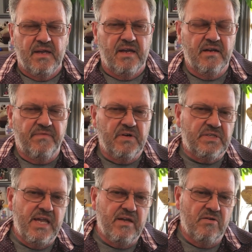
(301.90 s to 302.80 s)
And the
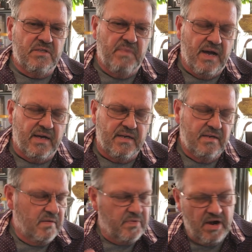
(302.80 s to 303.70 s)
first day goes by, and
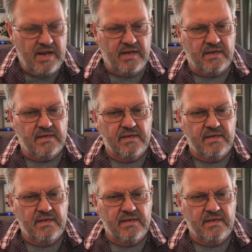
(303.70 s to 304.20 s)
they're praying,